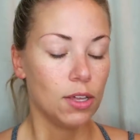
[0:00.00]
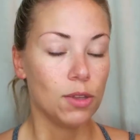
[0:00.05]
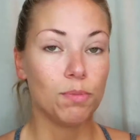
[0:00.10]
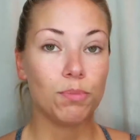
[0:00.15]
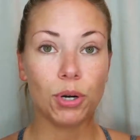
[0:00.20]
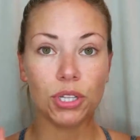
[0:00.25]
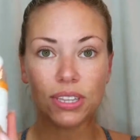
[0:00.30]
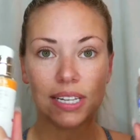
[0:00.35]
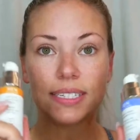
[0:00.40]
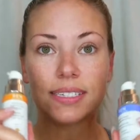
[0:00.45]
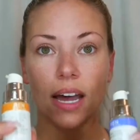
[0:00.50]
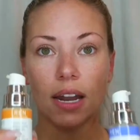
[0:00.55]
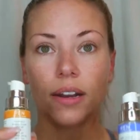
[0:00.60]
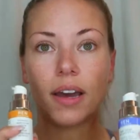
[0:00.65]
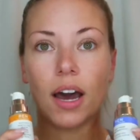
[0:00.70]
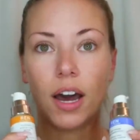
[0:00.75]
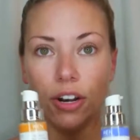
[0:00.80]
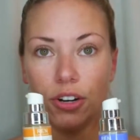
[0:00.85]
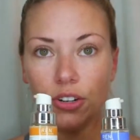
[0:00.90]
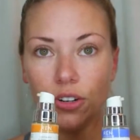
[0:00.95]
Put this
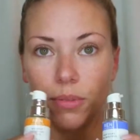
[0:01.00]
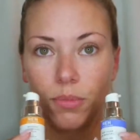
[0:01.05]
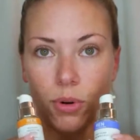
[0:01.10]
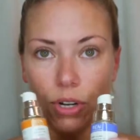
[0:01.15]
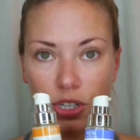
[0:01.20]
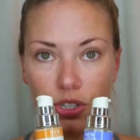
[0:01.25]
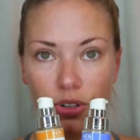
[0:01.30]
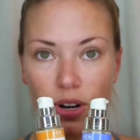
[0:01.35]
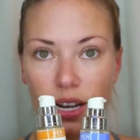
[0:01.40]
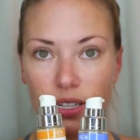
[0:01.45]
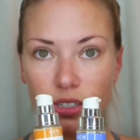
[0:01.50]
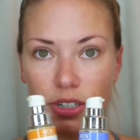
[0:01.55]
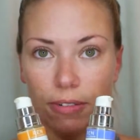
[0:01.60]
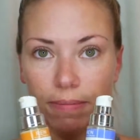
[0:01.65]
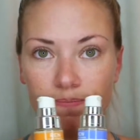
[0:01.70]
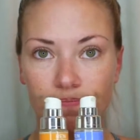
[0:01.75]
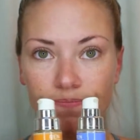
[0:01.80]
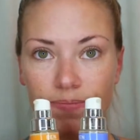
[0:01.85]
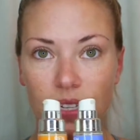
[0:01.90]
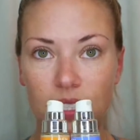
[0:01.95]
on under
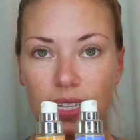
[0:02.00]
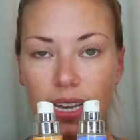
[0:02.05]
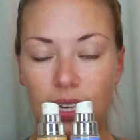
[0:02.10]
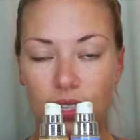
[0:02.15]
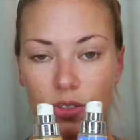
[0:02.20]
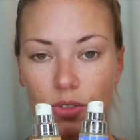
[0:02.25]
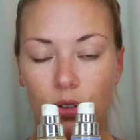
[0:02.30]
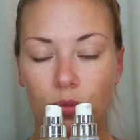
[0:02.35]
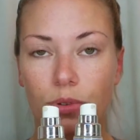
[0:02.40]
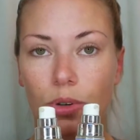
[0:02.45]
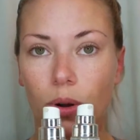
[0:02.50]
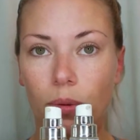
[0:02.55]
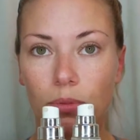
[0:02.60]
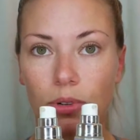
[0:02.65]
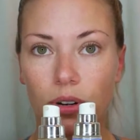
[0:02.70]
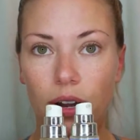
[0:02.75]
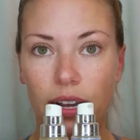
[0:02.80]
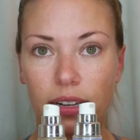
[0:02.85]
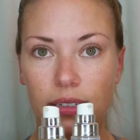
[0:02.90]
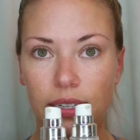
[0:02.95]
moisturizer. This has to absorb
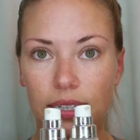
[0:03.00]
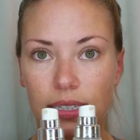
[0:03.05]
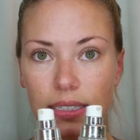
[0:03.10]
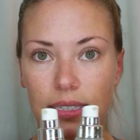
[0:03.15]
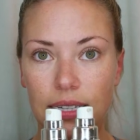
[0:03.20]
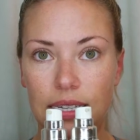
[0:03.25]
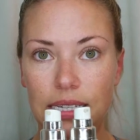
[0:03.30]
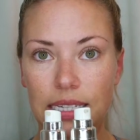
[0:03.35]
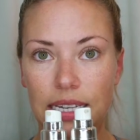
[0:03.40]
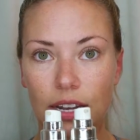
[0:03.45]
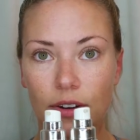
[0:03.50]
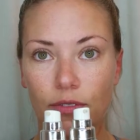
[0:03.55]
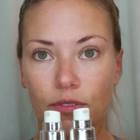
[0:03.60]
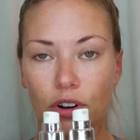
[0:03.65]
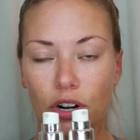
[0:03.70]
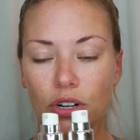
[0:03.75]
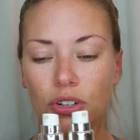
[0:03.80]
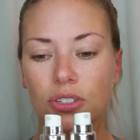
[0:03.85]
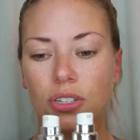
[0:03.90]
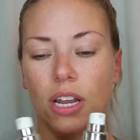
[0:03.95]
directly into the skin
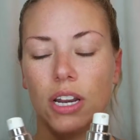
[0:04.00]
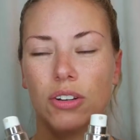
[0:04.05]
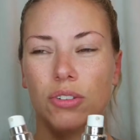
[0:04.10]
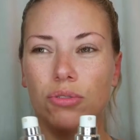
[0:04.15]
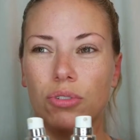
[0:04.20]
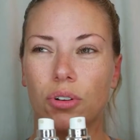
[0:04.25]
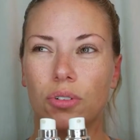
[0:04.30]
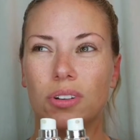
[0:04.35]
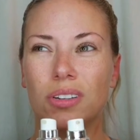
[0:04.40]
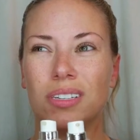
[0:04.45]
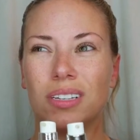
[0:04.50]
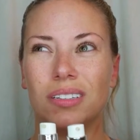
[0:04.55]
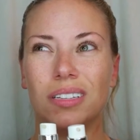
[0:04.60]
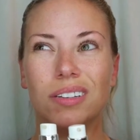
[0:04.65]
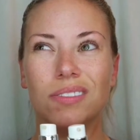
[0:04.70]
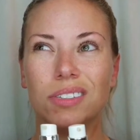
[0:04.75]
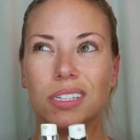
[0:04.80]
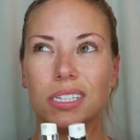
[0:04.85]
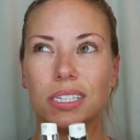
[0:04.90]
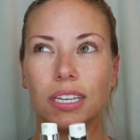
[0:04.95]
first, and you'll notice it
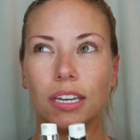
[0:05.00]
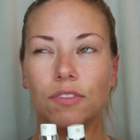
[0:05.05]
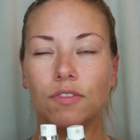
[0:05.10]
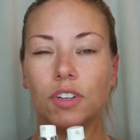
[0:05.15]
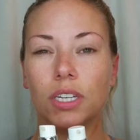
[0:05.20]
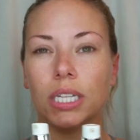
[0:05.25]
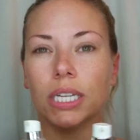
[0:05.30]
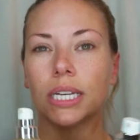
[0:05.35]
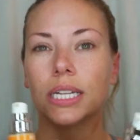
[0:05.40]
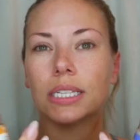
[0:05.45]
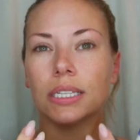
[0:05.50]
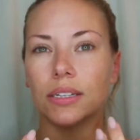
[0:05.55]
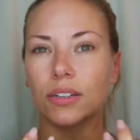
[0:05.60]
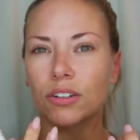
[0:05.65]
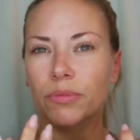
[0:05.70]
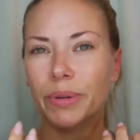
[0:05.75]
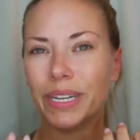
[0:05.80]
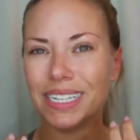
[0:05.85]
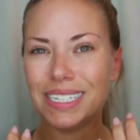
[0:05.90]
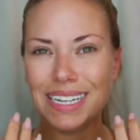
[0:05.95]
leaves the skin feeling a
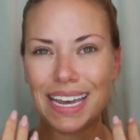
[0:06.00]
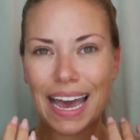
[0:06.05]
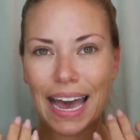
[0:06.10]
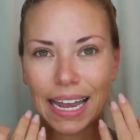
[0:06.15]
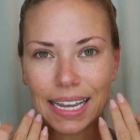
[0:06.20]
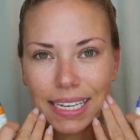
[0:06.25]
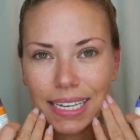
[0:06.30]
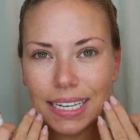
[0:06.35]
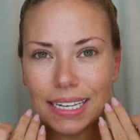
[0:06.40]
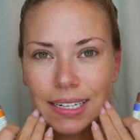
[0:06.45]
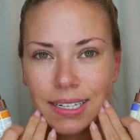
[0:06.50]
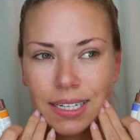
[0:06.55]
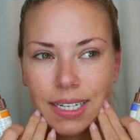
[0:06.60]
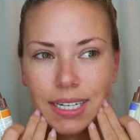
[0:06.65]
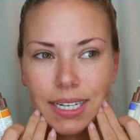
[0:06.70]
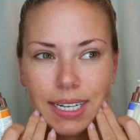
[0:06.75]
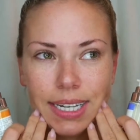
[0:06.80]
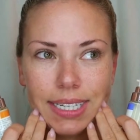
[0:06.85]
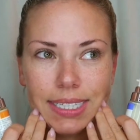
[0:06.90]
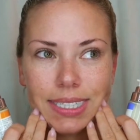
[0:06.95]
little bit tacky.
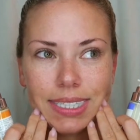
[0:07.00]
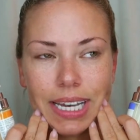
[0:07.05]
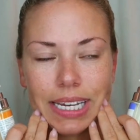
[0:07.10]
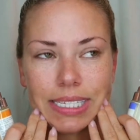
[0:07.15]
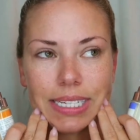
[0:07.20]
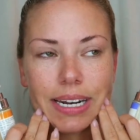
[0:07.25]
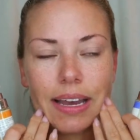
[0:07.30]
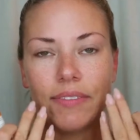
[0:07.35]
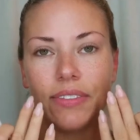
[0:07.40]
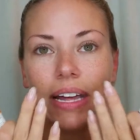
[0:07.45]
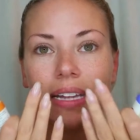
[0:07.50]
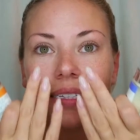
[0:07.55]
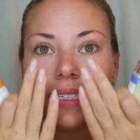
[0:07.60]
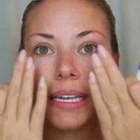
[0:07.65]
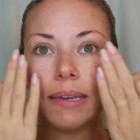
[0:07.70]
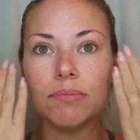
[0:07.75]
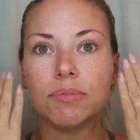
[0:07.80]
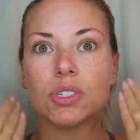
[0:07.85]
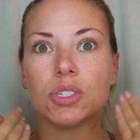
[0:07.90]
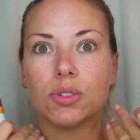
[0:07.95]
It doesn't have that
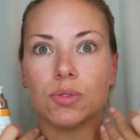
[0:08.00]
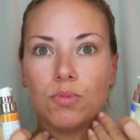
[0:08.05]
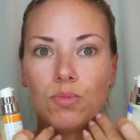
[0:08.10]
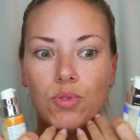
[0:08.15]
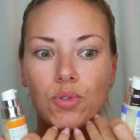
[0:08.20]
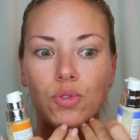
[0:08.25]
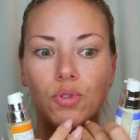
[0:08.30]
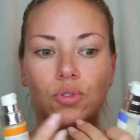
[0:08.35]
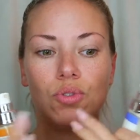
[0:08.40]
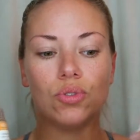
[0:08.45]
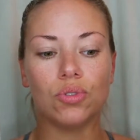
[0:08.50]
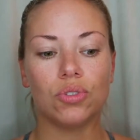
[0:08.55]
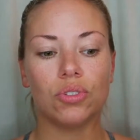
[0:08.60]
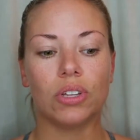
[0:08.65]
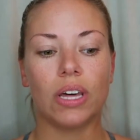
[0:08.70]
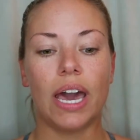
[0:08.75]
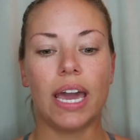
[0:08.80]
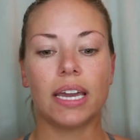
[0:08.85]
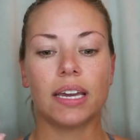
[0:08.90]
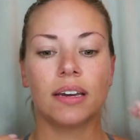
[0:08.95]
same smooth,
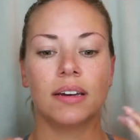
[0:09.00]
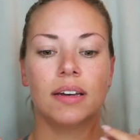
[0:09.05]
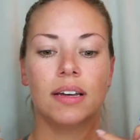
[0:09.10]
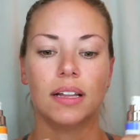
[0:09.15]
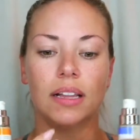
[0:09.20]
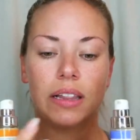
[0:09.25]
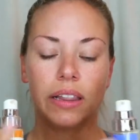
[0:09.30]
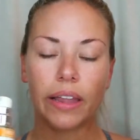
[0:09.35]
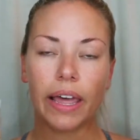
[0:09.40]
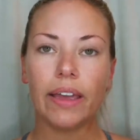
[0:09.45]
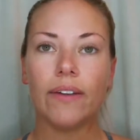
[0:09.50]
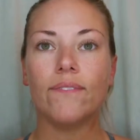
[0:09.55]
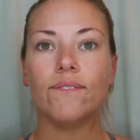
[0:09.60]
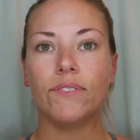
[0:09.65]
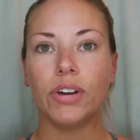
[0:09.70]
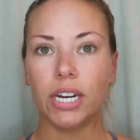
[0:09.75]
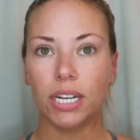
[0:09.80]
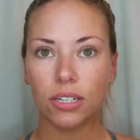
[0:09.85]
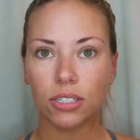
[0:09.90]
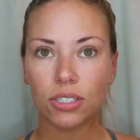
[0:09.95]
like, light
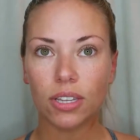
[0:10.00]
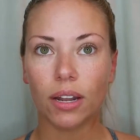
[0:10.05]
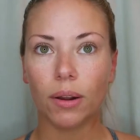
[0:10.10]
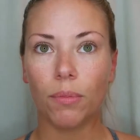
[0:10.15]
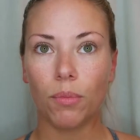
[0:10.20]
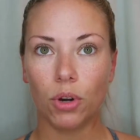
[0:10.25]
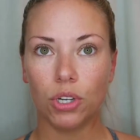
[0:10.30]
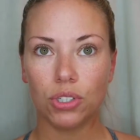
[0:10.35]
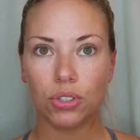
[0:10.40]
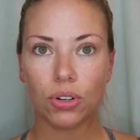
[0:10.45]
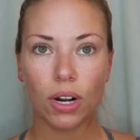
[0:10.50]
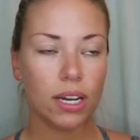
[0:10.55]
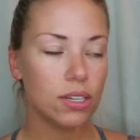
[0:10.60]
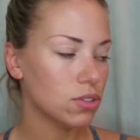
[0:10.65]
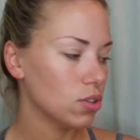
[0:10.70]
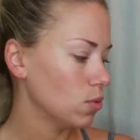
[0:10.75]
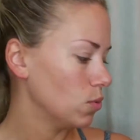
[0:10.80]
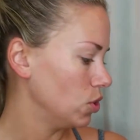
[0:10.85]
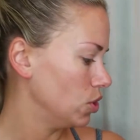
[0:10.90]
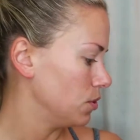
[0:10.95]
finish that a
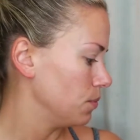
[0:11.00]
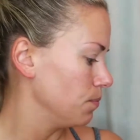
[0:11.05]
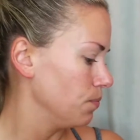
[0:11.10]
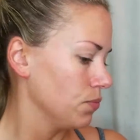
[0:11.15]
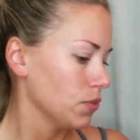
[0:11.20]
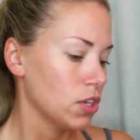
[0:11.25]
moisturizer would.